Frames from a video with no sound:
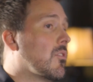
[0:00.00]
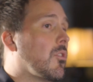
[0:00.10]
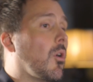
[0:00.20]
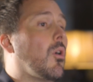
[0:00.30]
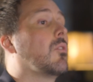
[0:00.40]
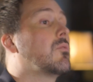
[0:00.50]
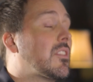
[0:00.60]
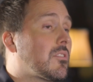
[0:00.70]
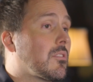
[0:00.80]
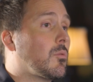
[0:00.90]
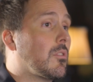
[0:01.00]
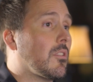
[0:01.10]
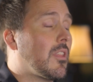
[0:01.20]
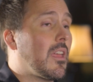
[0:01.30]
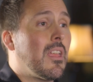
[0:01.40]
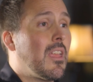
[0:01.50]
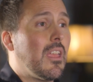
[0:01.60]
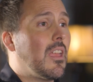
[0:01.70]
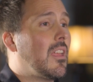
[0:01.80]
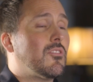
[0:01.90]
the whole rest of the world.
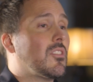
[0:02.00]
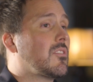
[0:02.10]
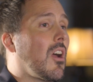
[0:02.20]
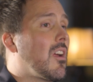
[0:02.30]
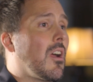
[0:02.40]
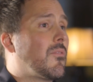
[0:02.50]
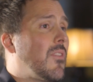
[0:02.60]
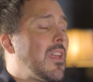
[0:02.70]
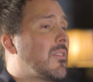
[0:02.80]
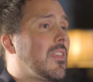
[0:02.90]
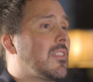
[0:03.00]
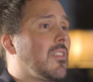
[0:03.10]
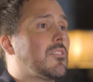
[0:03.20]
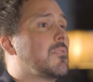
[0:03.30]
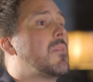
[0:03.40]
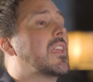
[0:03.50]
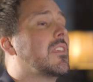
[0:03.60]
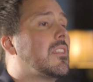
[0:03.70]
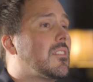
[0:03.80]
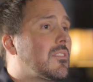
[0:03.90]
Our faith, it doesn't make
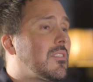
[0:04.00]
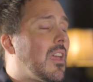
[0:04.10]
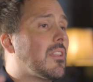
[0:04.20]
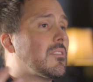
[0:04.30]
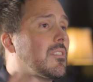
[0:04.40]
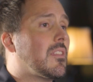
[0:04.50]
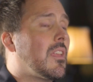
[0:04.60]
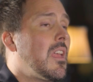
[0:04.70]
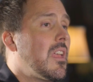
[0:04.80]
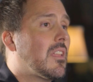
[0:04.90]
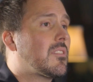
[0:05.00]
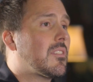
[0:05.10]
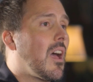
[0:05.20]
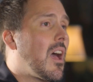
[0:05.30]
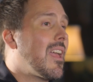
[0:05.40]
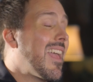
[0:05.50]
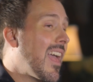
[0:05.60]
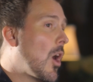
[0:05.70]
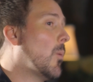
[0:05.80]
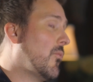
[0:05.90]
any sense. It's not
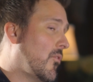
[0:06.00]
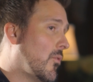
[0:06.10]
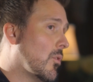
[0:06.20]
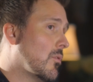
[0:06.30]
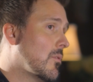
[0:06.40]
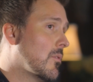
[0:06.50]
helpful.